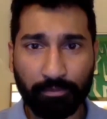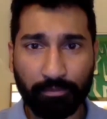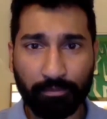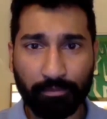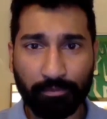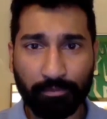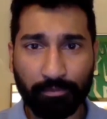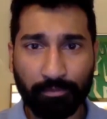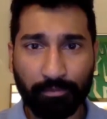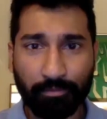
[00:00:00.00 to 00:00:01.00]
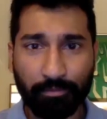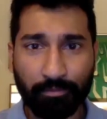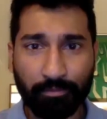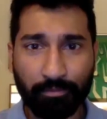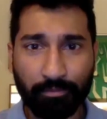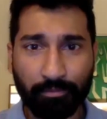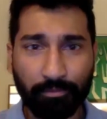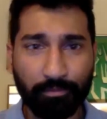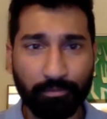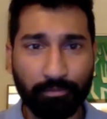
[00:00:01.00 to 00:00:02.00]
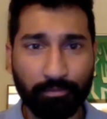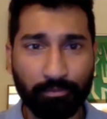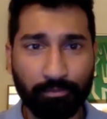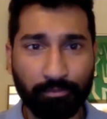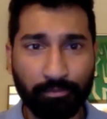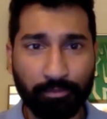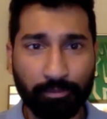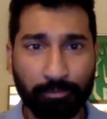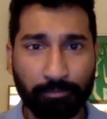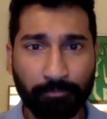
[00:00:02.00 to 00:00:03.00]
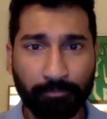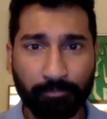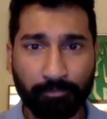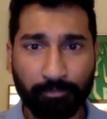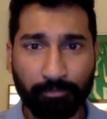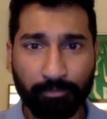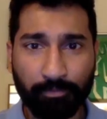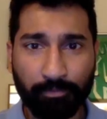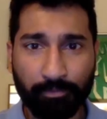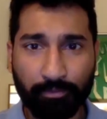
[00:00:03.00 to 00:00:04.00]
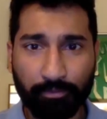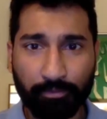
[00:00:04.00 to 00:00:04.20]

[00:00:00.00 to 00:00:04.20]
No words are spoken by the person on screen.